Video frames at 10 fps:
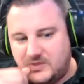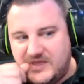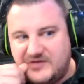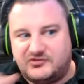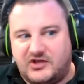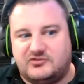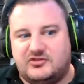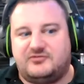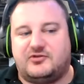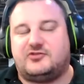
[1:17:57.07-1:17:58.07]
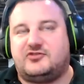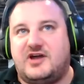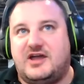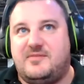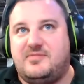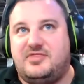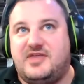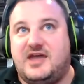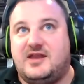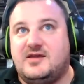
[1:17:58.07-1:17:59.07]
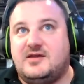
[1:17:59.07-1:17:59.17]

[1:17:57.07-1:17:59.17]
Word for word: it was also the first time that